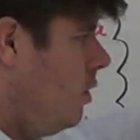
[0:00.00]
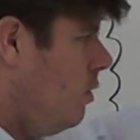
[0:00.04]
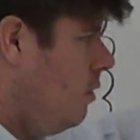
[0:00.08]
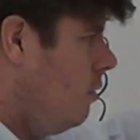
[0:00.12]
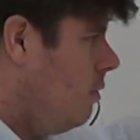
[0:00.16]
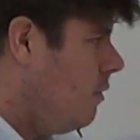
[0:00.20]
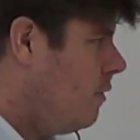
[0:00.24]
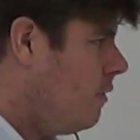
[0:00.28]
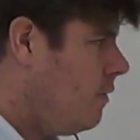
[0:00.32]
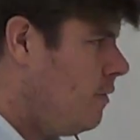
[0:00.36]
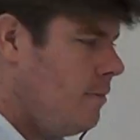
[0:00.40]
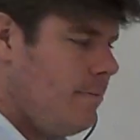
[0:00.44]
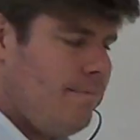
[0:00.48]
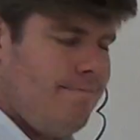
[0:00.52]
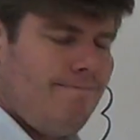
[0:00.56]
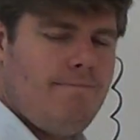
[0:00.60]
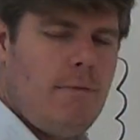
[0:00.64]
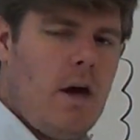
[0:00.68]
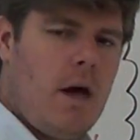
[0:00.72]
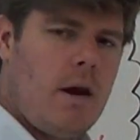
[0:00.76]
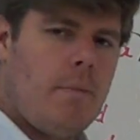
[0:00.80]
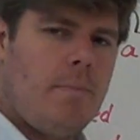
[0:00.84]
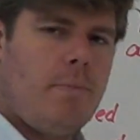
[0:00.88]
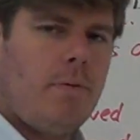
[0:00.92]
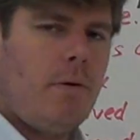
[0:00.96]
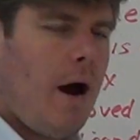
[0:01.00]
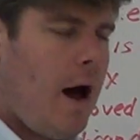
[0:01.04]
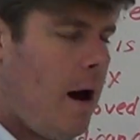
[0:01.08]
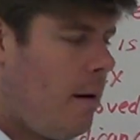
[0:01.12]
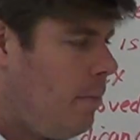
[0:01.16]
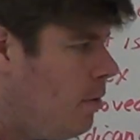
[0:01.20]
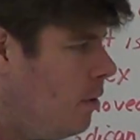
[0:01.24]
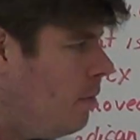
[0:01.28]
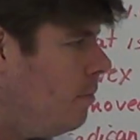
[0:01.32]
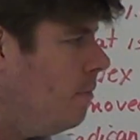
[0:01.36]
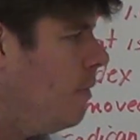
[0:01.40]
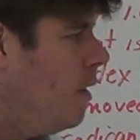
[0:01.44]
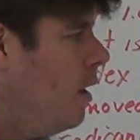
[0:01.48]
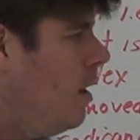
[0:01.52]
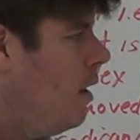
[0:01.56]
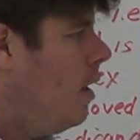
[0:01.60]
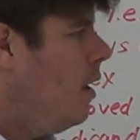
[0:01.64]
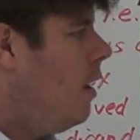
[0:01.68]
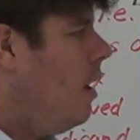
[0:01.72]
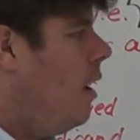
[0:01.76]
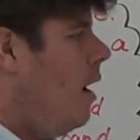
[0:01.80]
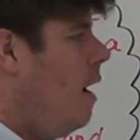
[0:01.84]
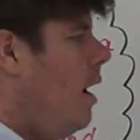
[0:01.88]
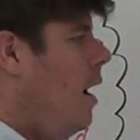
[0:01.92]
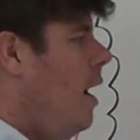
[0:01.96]
use, not a problem.
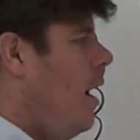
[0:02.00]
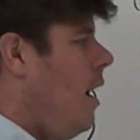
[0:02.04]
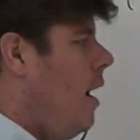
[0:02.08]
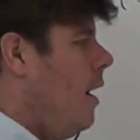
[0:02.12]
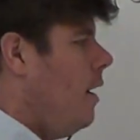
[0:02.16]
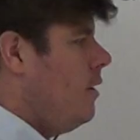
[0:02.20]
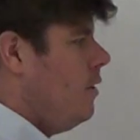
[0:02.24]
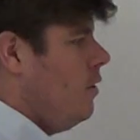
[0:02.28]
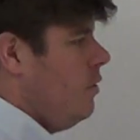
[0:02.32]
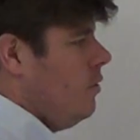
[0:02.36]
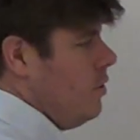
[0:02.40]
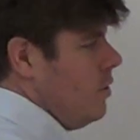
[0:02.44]
Uh, you